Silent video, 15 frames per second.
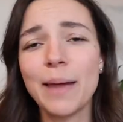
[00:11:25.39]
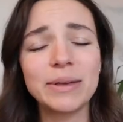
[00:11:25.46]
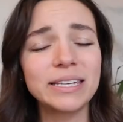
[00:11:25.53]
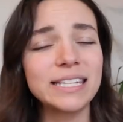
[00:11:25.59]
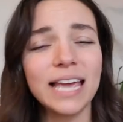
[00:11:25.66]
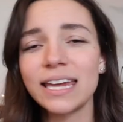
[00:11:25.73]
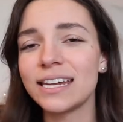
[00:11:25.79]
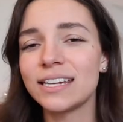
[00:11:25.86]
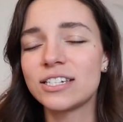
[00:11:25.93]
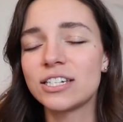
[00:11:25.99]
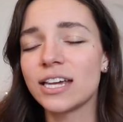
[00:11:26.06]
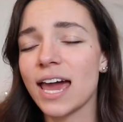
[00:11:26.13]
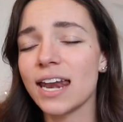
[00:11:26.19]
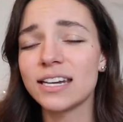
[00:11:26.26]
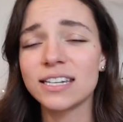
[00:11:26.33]
i'm excited to
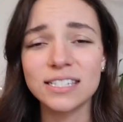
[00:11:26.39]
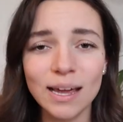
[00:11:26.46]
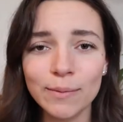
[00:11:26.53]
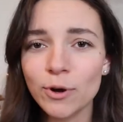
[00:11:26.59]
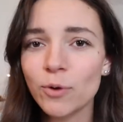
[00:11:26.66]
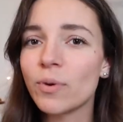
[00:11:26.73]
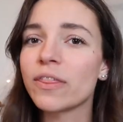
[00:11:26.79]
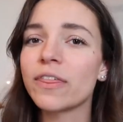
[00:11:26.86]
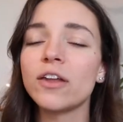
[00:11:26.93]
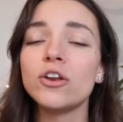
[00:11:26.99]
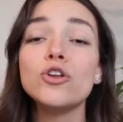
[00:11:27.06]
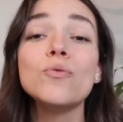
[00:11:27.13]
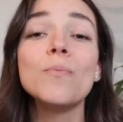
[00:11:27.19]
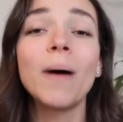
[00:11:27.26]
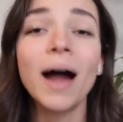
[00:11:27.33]
get into summer with a
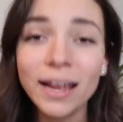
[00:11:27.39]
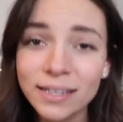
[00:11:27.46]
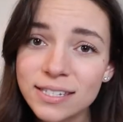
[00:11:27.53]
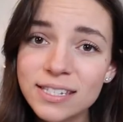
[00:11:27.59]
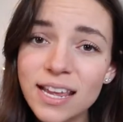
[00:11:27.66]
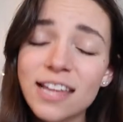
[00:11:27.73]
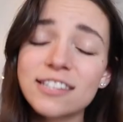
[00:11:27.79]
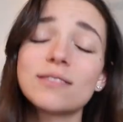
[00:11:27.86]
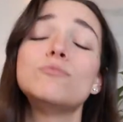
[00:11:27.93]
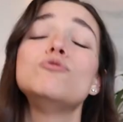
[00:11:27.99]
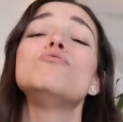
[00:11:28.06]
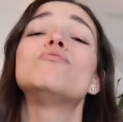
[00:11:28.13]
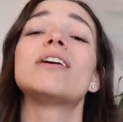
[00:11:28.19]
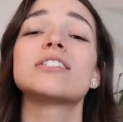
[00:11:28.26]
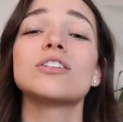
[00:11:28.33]
new mindset some
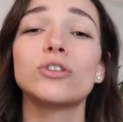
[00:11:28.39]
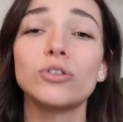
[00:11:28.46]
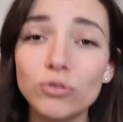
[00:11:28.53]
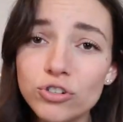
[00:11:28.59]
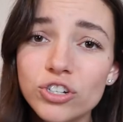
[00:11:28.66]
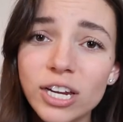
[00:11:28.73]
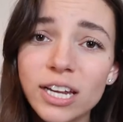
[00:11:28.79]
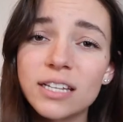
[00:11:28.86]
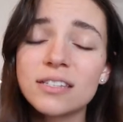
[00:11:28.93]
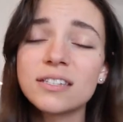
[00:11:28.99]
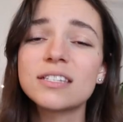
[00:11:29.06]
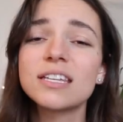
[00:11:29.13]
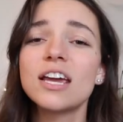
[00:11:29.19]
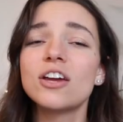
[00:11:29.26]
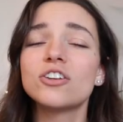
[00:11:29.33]
new
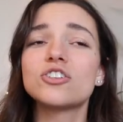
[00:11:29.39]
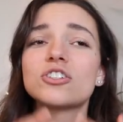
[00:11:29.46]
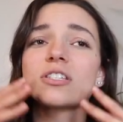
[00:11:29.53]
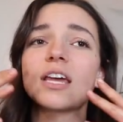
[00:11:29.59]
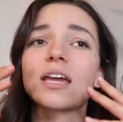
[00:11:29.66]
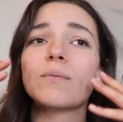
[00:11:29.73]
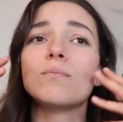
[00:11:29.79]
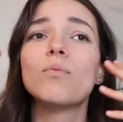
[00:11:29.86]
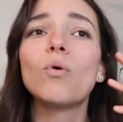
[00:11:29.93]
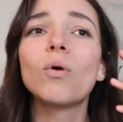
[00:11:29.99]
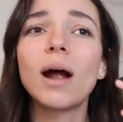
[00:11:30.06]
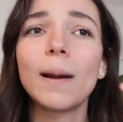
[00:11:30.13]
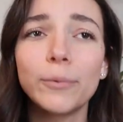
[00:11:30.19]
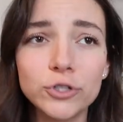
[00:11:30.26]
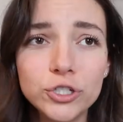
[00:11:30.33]
resolutions just like
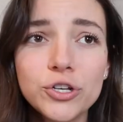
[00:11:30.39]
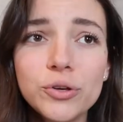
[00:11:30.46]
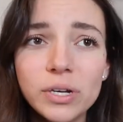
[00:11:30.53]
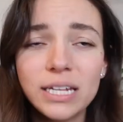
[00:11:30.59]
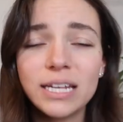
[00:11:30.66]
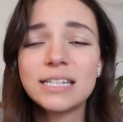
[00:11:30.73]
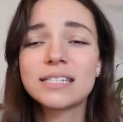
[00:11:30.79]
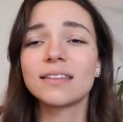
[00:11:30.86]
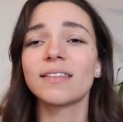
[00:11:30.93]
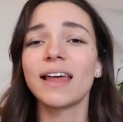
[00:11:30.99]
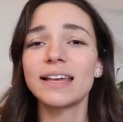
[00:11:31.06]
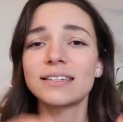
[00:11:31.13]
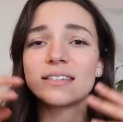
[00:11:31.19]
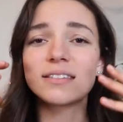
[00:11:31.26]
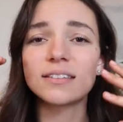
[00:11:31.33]
more opportunities
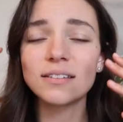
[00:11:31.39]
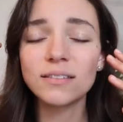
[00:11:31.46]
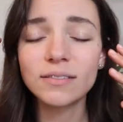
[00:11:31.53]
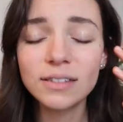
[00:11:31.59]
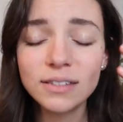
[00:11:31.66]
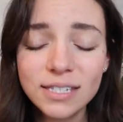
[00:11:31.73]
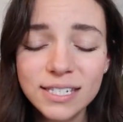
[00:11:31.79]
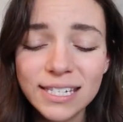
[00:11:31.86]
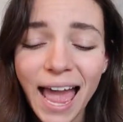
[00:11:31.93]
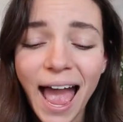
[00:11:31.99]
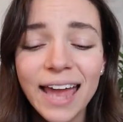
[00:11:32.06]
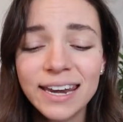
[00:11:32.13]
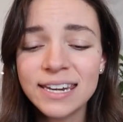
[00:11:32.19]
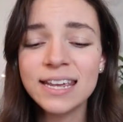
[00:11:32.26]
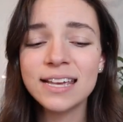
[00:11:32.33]
less
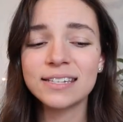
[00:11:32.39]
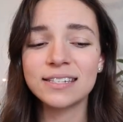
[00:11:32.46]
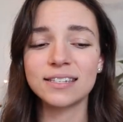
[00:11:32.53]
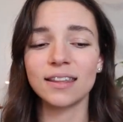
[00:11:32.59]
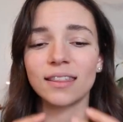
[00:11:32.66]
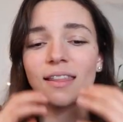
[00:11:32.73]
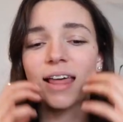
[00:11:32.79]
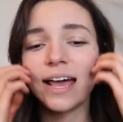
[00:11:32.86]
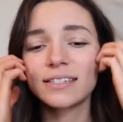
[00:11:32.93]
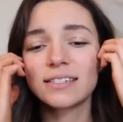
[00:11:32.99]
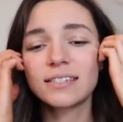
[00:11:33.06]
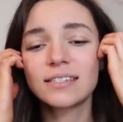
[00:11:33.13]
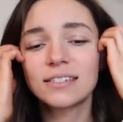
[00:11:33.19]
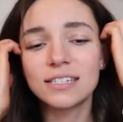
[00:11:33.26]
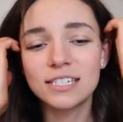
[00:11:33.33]
sadness and
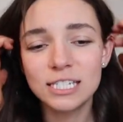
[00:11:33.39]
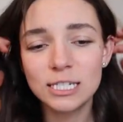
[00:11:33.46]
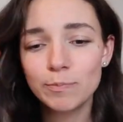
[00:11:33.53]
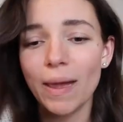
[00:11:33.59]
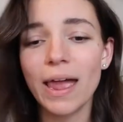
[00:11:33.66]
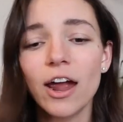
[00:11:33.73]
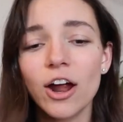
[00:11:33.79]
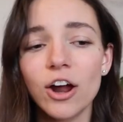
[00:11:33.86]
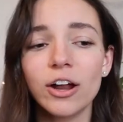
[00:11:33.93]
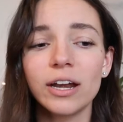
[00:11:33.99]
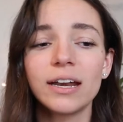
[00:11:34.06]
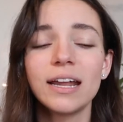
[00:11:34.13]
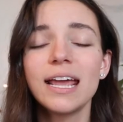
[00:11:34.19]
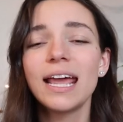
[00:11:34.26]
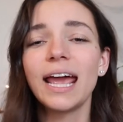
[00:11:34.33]
less despair
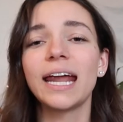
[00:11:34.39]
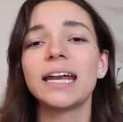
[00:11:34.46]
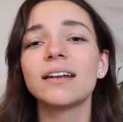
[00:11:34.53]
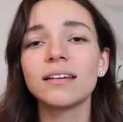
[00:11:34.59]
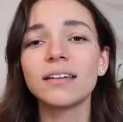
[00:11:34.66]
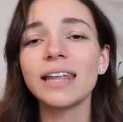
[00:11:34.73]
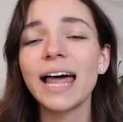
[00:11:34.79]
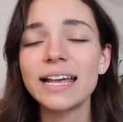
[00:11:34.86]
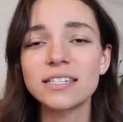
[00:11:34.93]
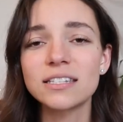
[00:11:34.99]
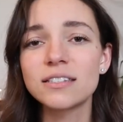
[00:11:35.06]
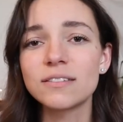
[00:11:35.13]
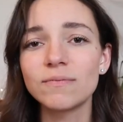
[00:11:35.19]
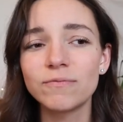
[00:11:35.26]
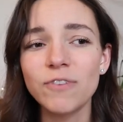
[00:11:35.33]
and and
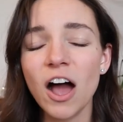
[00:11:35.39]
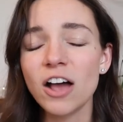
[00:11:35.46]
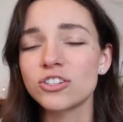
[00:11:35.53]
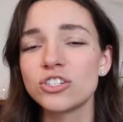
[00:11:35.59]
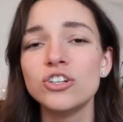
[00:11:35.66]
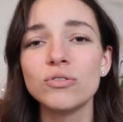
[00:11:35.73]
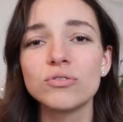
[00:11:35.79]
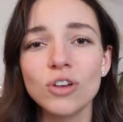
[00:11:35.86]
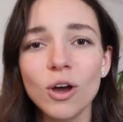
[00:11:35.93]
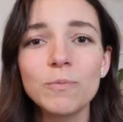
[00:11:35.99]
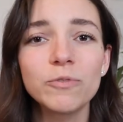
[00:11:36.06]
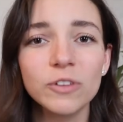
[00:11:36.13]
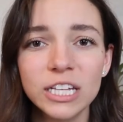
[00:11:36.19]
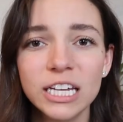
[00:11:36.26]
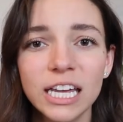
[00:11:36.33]
less fox news
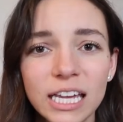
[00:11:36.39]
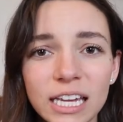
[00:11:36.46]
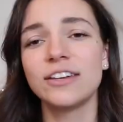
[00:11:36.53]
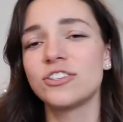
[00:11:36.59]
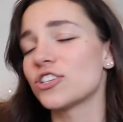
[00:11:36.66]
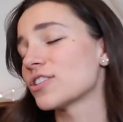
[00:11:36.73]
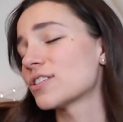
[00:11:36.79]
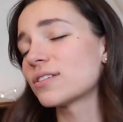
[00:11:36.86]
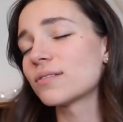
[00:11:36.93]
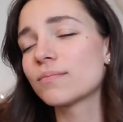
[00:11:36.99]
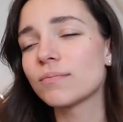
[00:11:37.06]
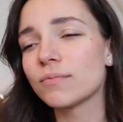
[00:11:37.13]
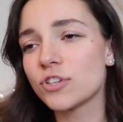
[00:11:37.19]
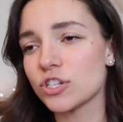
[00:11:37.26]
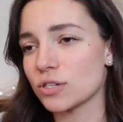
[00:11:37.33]
hopefully and just
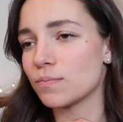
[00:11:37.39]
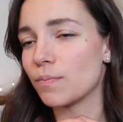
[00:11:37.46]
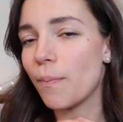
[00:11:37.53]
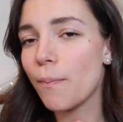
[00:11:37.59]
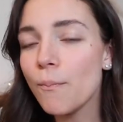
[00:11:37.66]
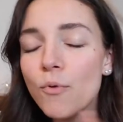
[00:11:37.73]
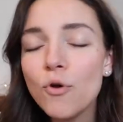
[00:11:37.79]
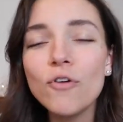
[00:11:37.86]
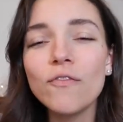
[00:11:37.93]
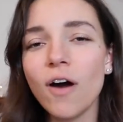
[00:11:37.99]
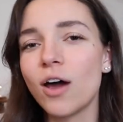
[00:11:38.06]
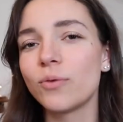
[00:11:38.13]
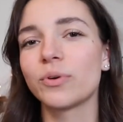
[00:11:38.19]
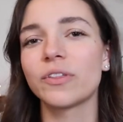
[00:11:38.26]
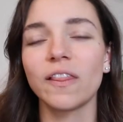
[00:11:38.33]
just move
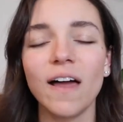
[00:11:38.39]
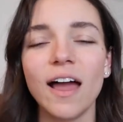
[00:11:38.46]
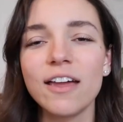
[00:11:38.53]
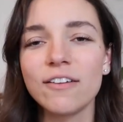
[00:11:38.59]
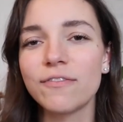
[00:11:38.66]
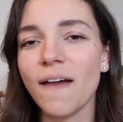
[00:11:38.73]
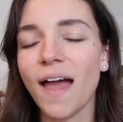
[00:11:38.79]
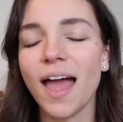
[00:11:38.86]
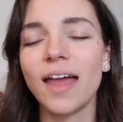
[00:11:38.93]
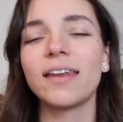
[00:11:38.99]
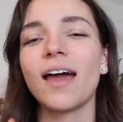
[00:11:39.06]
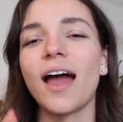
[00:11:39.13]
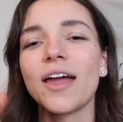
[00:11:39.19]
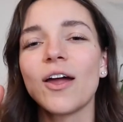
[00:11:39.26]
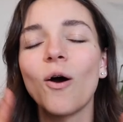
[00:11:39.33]
on with life
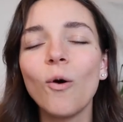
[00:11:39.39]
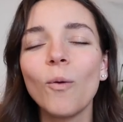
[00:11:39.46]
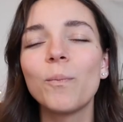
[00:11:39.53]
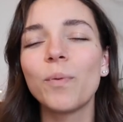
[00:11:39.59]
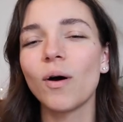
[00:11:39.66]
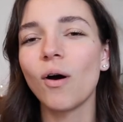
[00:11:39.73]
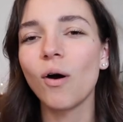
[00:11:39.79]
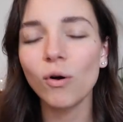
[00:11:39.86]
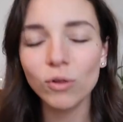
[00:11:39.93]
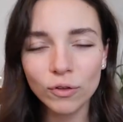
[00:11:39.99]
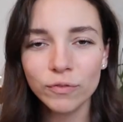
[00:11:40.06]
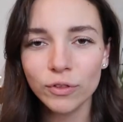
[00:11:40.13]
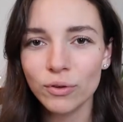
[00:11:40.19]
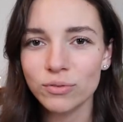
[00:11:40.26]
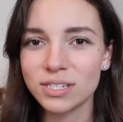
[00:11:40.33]
and I hope all
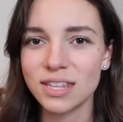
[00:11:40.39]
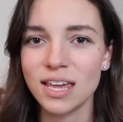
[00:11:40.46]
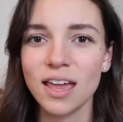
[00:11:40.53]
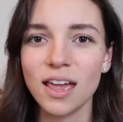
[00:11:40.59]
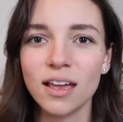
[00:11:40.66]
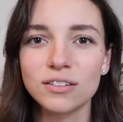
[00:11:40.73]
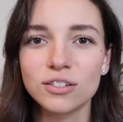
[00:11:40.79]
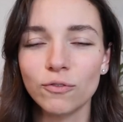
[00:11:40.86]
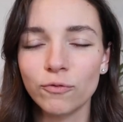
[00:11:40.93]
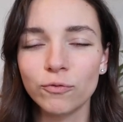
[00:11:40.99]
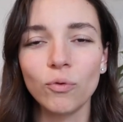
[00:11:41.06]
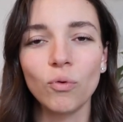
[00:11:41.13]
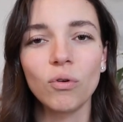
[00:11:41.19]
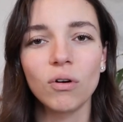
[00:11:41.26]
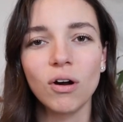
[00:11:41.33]
of those things
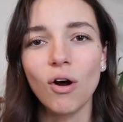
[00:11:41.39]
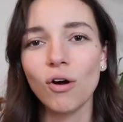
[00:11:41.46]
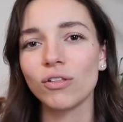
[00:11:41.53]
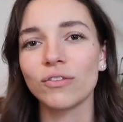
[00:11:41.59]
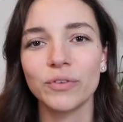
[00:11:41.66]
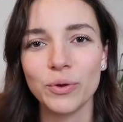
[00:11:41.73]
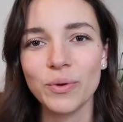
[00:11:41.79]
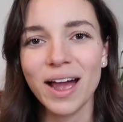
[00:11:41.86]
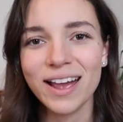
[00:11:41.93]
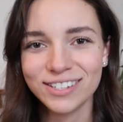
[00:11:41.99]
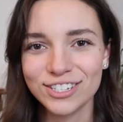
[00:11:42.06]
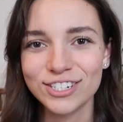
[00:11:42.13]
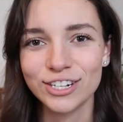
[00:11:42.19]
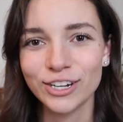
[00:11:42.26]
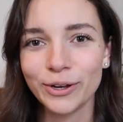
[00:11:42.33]
for all of you
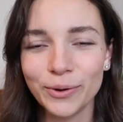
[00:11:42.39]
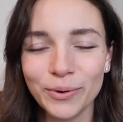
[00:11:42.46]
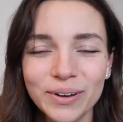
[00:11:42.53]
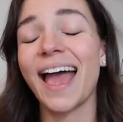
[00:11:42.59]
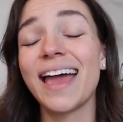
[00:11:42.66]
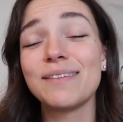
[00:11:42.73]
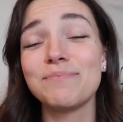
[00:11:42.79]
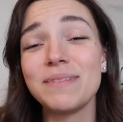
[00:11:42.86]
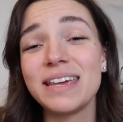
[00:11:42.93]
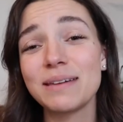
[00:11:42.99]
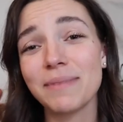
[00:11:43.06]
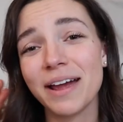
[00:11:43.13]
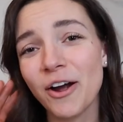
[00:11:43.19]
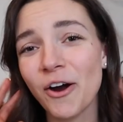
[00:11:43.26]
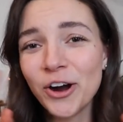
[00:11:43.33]
guys too. And me
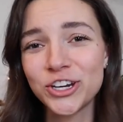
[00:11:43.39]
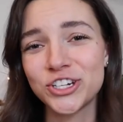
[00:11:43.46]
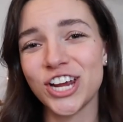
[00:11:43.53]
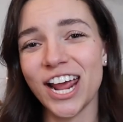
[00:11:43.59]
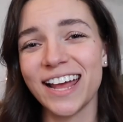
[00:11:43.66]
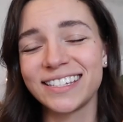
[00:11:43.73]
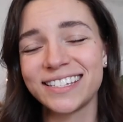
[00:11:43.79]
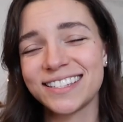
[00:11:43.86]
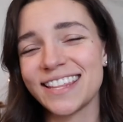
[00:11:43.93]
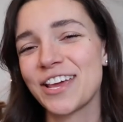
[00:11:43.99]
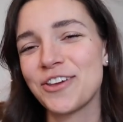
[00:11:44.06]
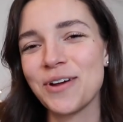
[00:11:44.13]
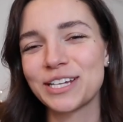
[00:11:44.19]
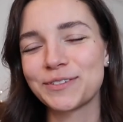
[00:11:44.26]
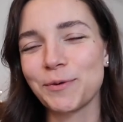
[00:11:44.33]
and my orange hands, thank
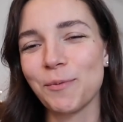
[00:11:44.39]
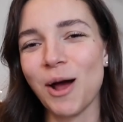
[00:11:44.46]
you guys for